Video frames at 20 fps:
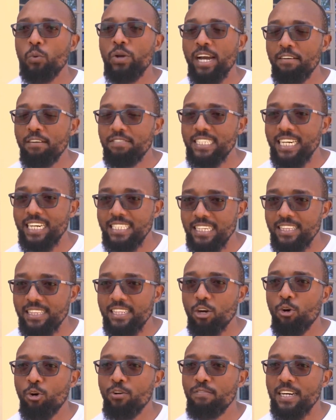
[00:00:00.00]
we have started
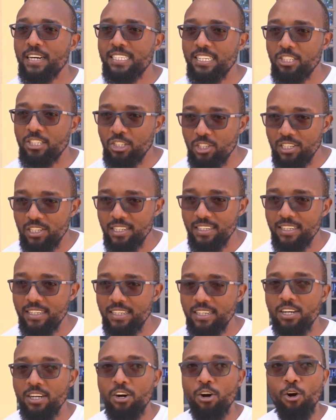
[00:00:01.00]
the conversation
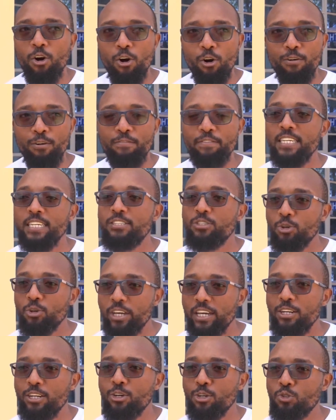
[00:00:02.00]
of it's
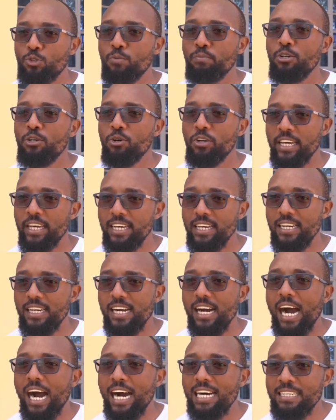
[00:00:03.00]
okay not to be okay.
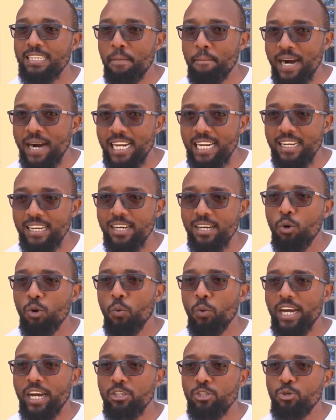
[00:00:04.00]
As a man,
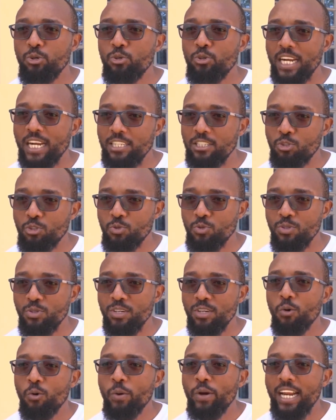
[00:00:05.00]
where do you run to
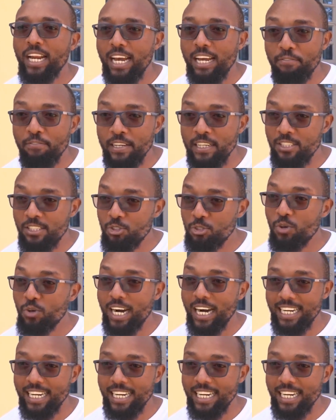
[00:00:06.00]
when life hits you